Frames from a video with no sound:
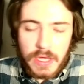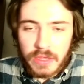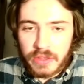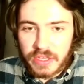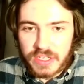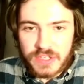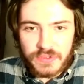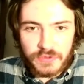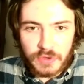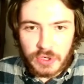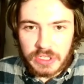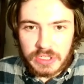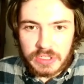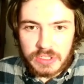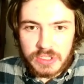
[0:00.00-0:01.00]
this
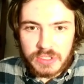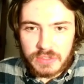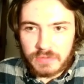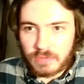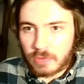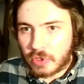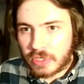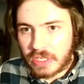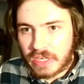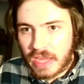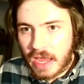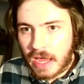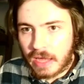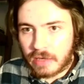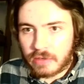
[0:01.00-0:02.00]
footage, looking
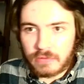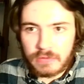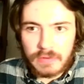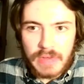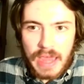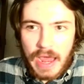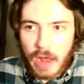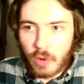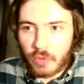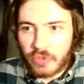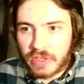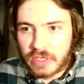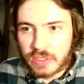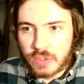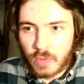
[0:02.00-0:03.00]
at how
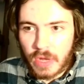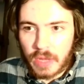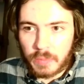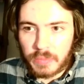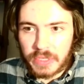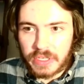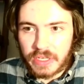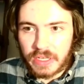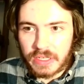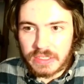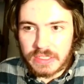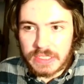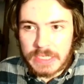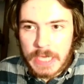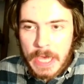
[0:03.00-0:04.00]
things went,
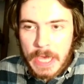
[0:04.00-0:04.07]
because